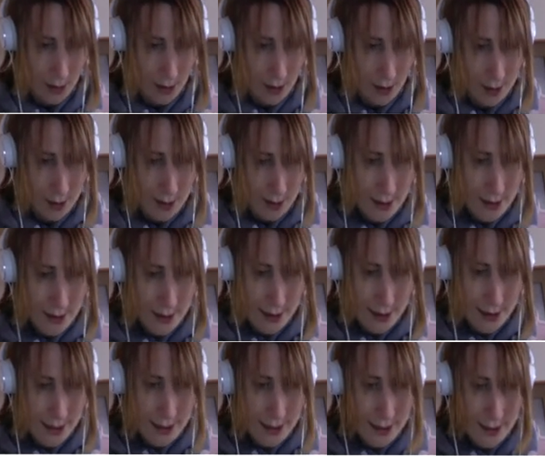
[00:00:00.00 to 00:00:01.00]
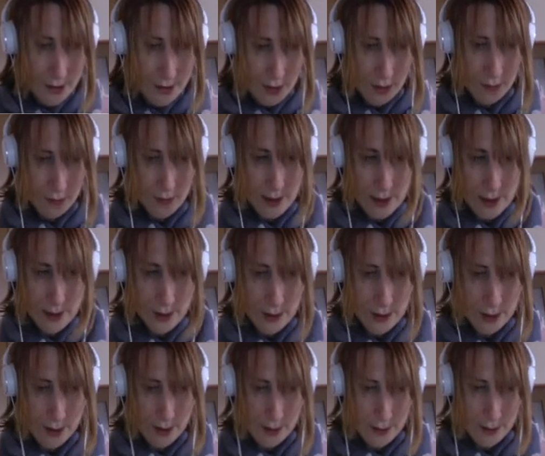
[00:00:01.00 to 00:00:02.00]
So this gives you a really
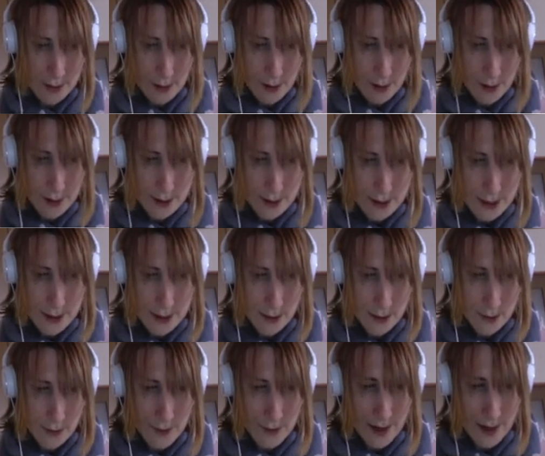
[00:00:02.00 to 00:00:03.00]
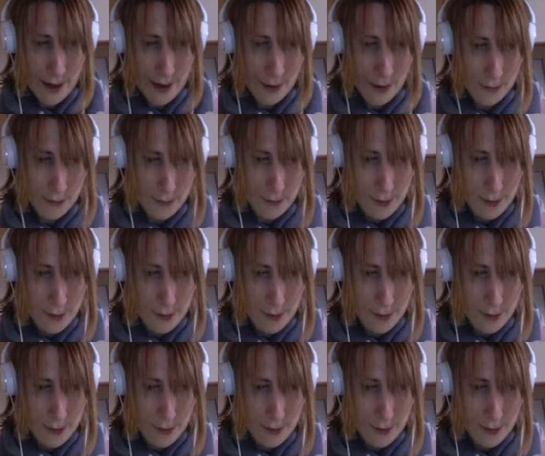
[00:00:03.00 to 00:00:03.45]
good idea of how